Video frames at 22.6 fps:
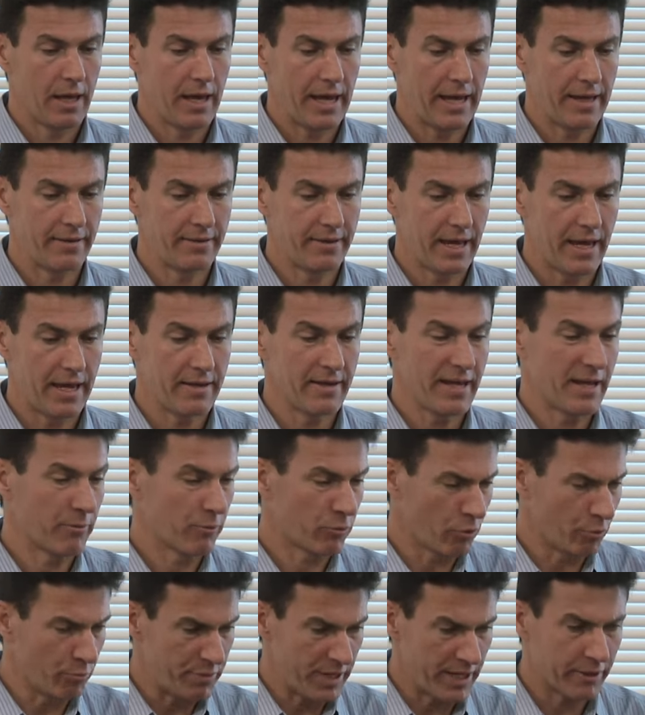And then they
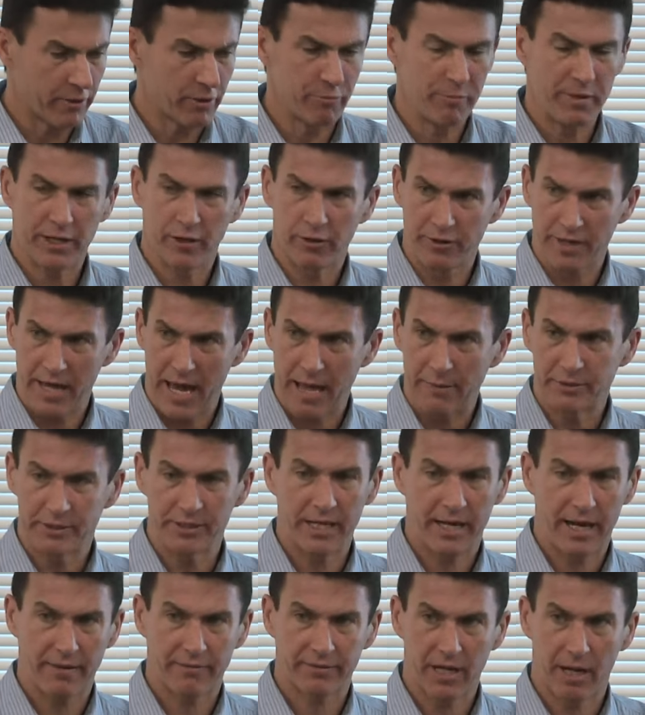grew bigger and bigger yams, and
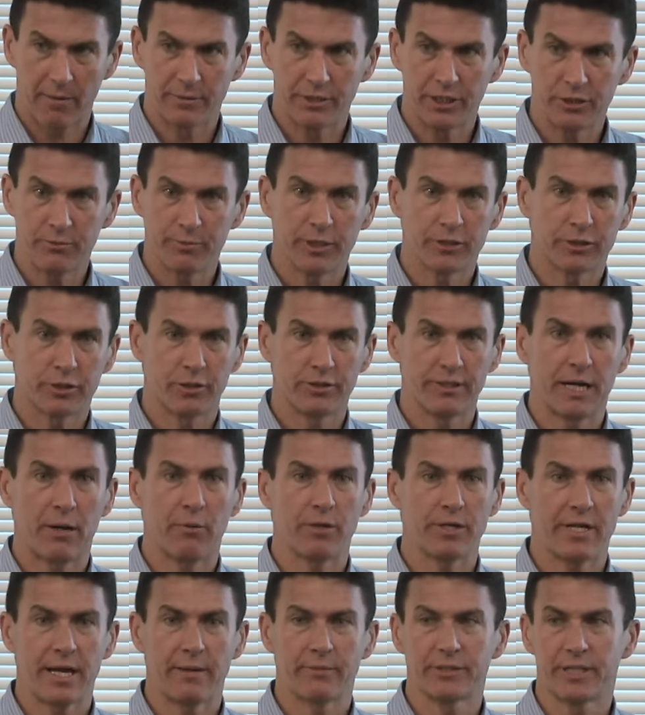they'd have competition. But it turns out
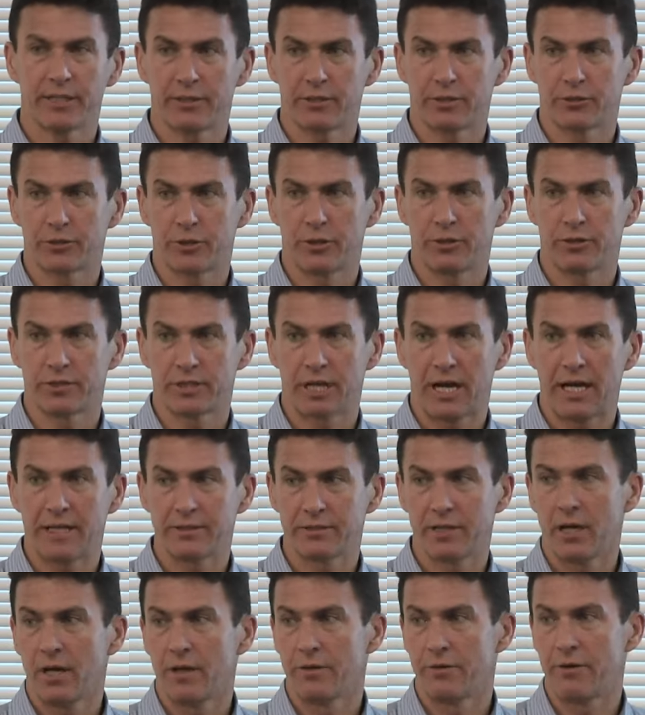when yams get a certain
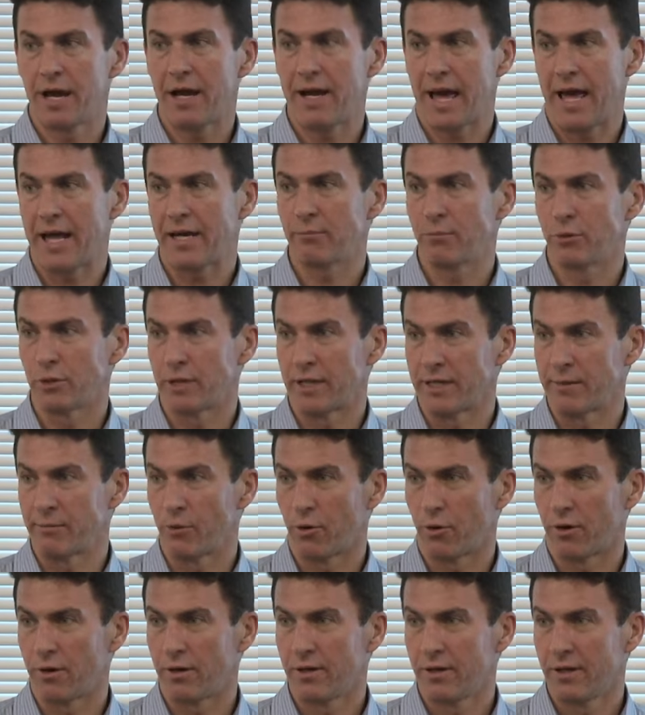size, they're not edible
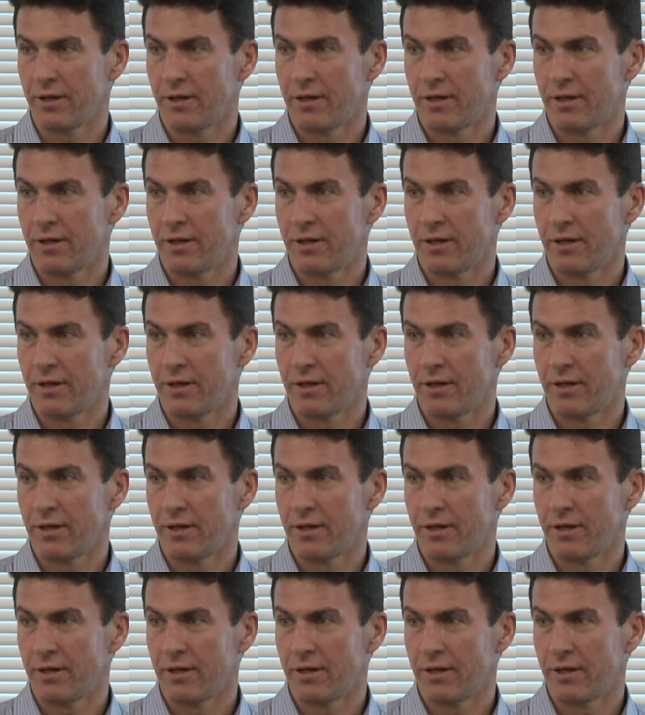anymore.